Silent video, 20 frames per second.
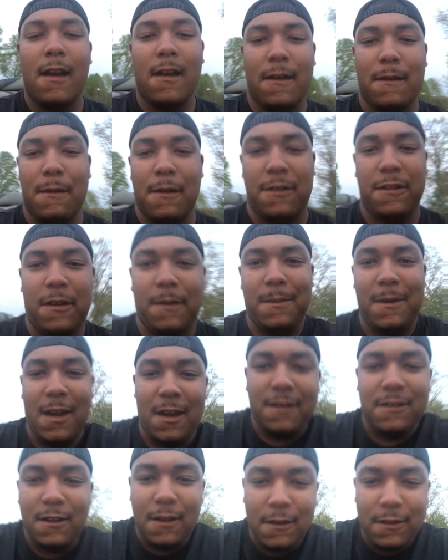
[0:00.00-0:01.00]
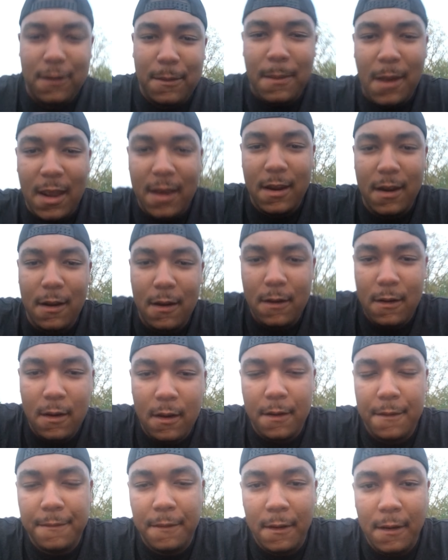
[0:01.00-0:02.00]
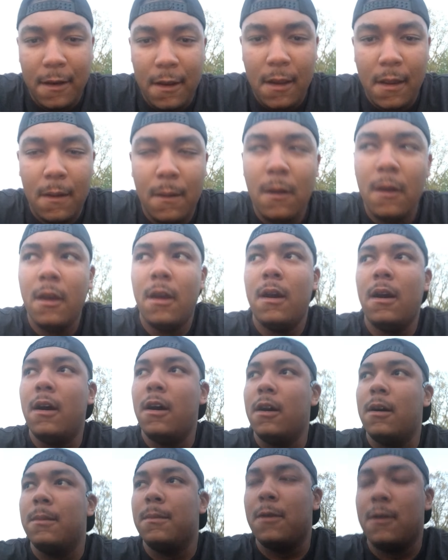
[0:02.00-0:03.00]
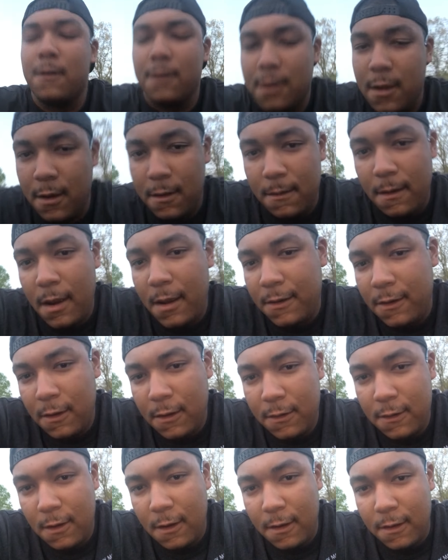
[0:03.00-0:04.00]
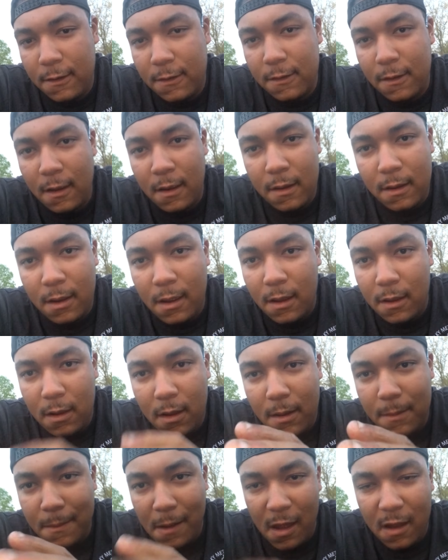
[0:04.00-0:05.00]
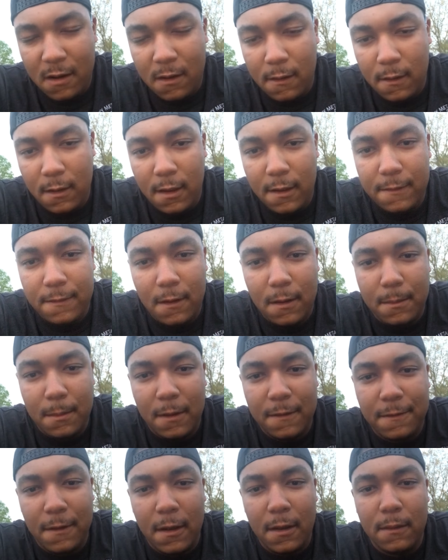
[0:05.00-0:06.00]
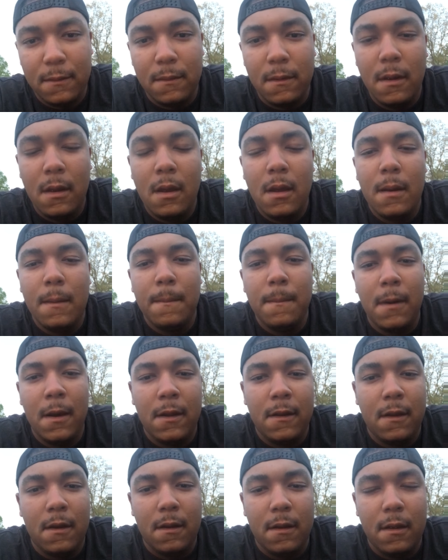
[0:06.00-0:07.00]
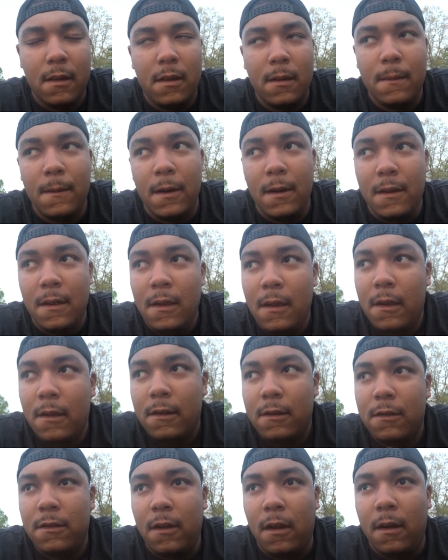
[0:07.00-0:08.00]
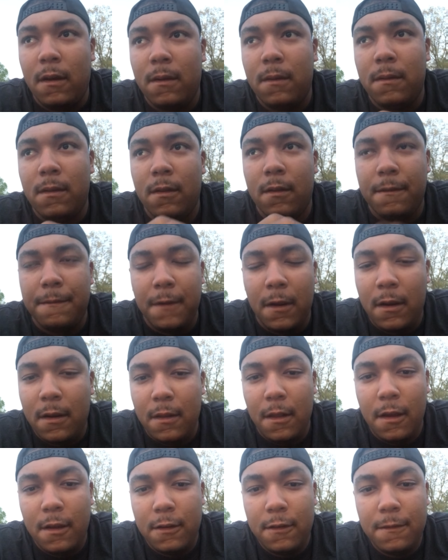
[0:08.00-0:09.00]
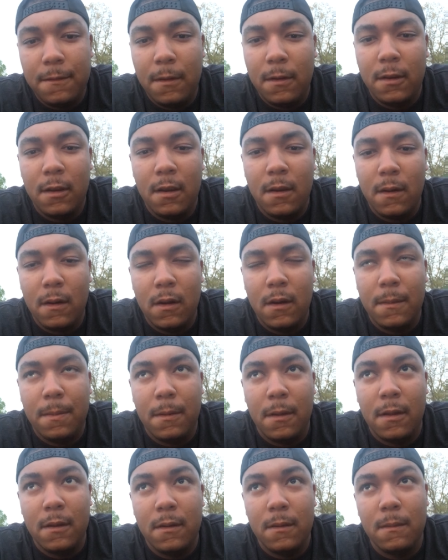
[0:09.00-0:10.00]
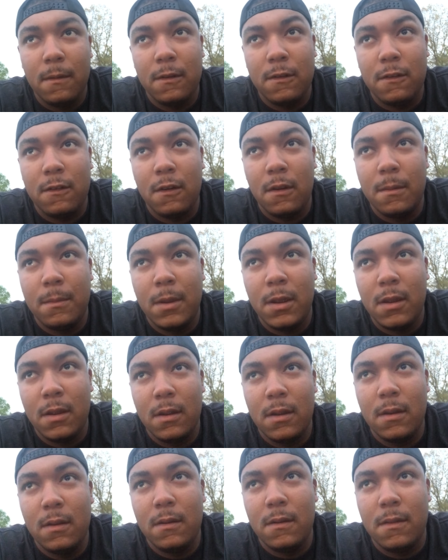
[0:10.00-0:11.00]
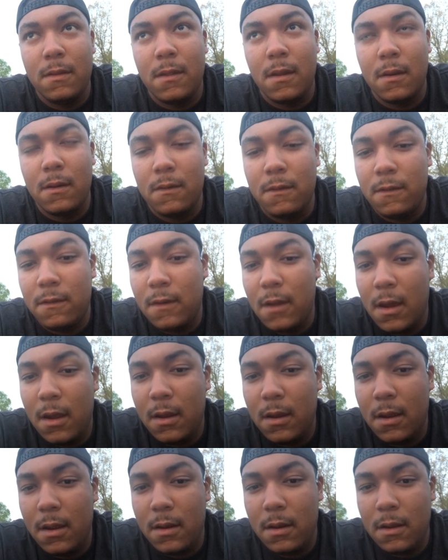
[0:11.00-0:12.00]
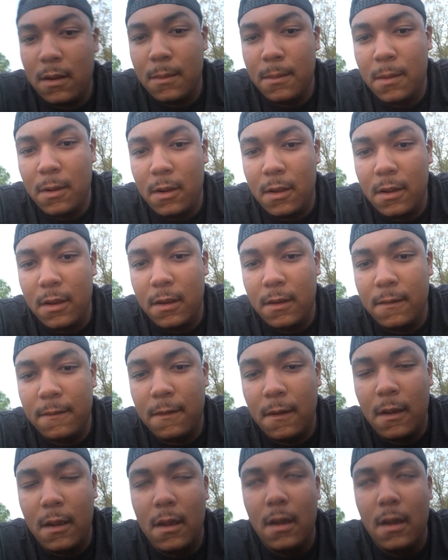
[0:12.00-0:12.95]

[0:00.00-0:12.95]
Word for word: Hey, what's up guys? Awesome, back here in another video. I'm um, going to cut right to the chase. I ain't got a lot of battery left on my phone. But uh, anyway, so the very last video I uploaded, which should have been Thursday, I do believe,